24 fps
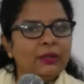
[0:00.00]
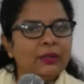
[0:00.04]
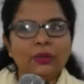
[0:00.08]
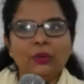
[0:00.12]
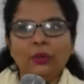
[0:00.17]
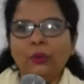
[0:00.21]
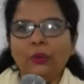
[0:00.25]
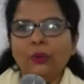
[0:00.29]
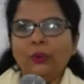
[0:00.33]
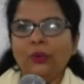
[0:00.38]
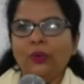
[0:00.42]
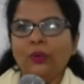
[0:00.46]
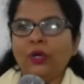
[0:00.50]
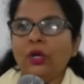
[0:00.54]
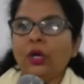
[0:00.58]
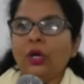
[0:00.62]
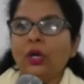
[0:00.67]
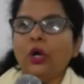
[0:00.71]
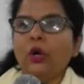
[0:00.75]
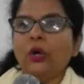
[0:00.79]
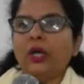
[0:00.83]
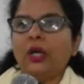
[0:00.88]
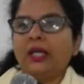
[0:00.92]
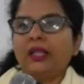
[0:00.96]
No?
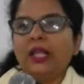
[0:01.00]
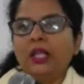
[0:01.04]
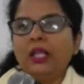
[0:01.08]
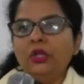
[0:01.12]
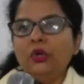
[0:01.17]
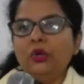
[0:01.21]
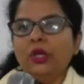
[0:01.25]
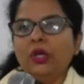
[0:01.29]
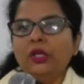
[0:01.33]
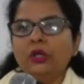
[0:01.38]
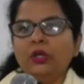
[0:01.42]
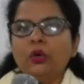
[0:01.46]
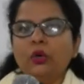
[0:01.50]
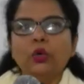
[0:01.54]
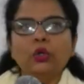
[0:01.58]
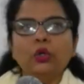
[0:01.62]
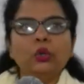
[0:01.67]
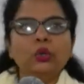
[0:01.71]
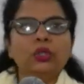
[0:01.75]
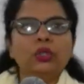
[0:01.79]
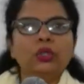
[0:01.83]
Okay, then you can go to